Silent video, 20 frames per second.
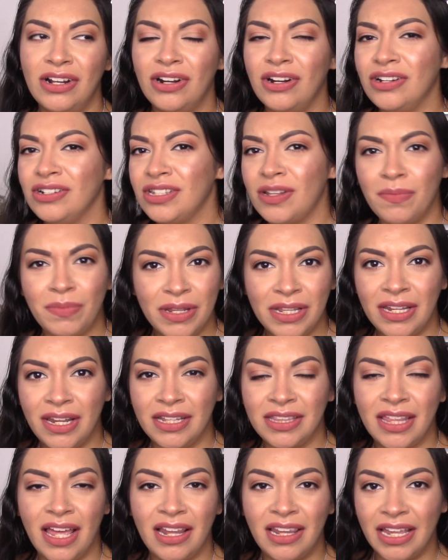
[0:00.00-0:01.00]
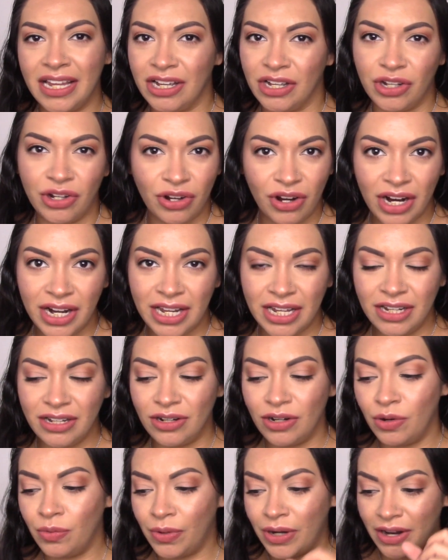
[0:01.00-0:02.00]
or something like that, like a credit
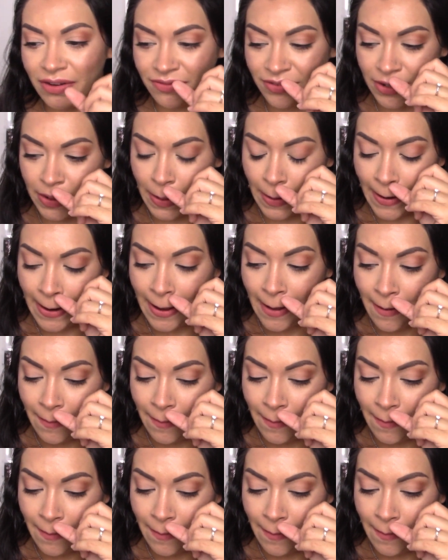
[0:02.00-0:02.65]
or whatever.